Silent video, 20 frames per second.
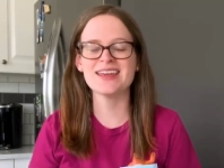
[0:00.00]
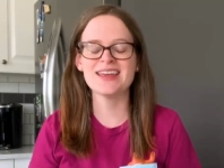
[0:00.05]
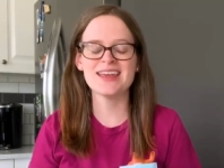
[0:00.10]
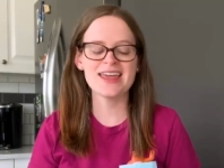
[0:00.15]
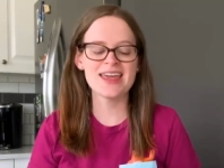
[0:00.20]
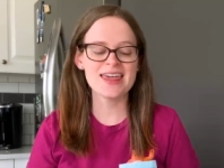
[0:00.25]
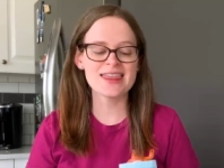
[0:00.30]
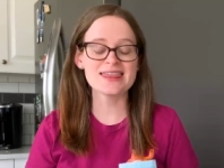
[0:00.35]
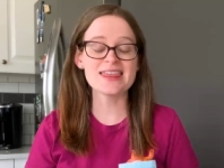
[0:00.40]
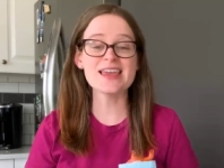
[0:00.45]

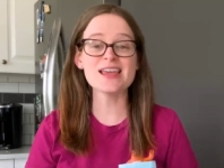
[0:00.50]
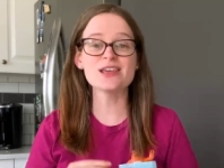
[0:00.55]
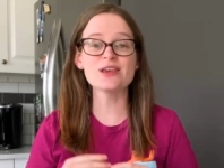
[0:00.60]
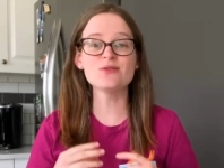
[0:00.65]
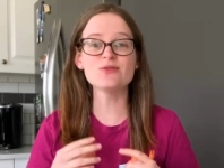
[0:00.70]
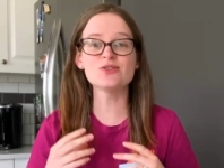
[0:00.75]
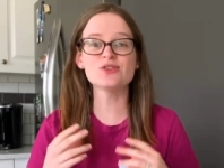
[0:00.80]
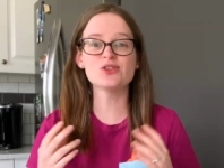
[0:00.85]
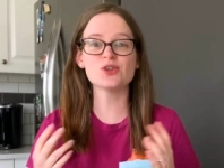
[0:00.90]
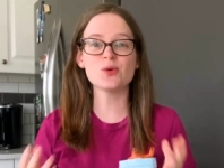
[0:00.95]
Thank you
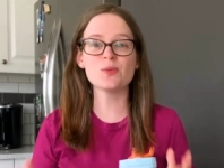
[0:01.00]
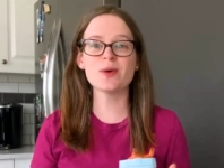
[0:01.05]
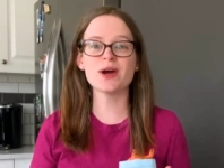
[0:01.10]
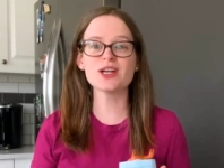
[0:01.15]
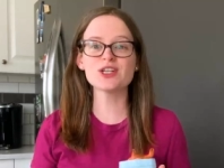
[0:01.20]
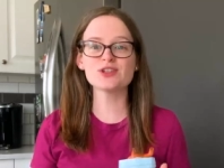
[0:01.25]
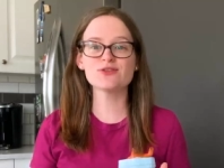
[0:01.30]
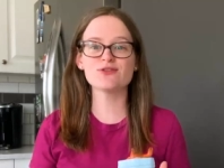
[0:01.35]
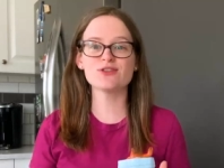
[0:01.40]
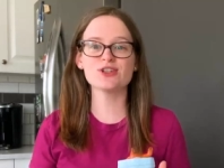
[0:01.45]
so much
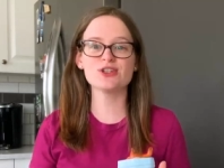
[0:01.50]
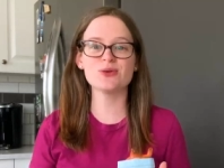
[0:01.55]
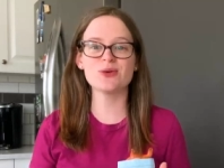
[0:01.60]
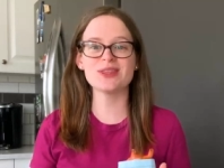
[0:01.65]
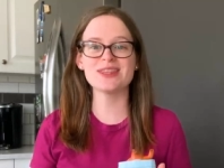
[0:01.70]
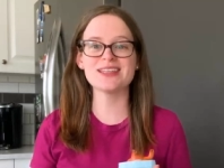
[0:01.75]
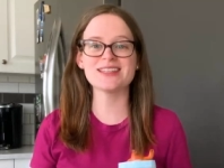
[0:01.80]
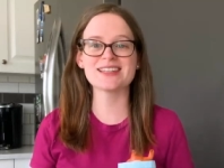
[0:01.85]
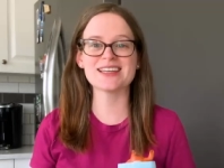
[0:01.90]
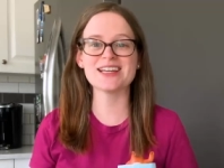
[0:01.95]
for doing these
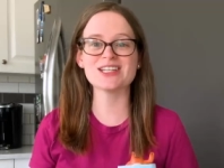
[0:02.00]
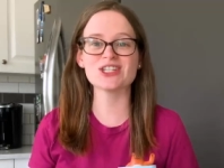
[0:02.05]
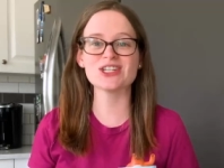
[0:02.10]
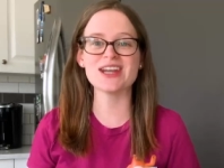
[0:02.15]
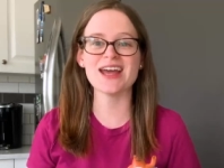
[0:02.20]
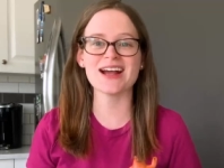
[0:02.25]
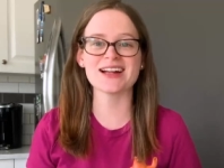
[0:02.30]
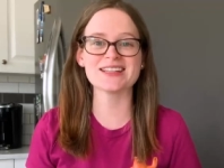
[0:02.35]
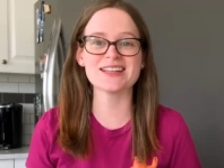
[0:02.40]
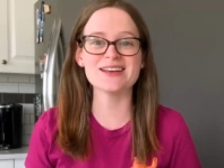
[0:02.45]
kitchen
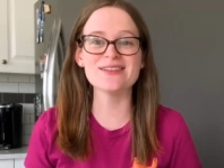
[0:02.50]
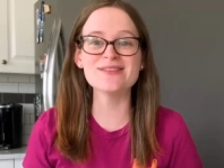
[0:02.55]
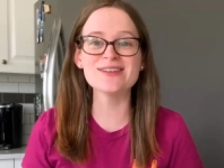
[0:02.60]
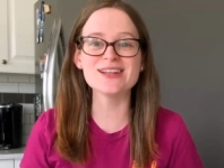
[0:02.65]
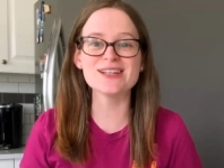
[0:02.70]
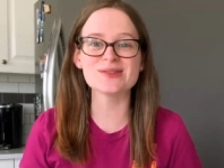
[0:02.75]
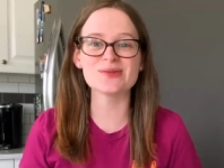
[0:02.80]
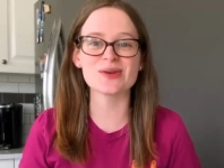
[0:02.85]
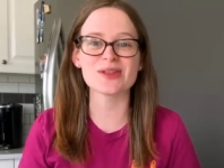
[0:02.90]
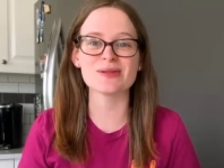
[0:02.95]
activities
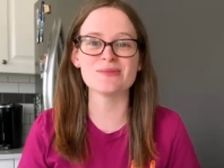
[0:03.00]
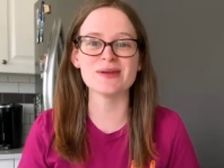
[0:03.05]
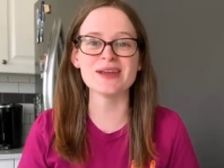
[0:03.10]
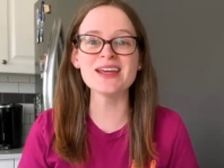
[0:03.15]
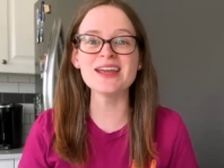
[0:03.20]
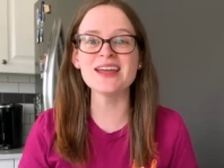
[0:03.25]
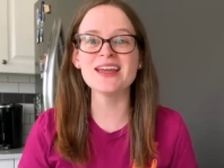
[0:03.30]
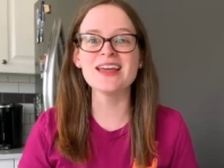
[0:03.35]
with me.